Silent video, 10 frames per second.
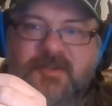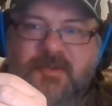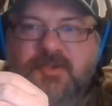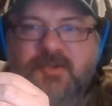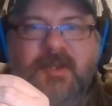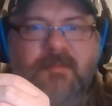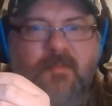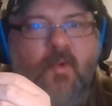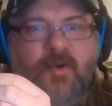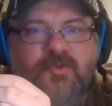So she'll get
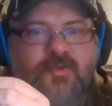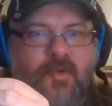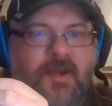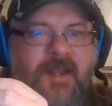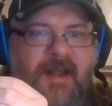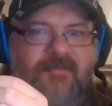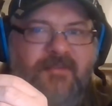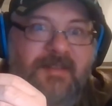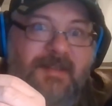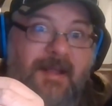more joy out of
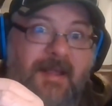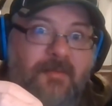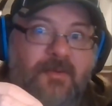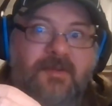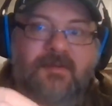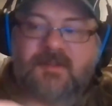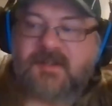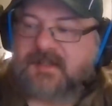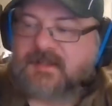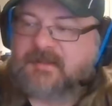it than I will.
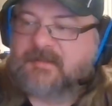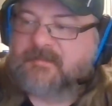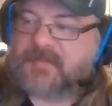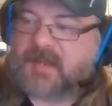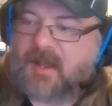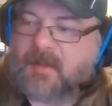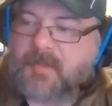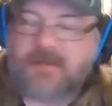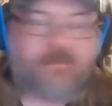Uh, but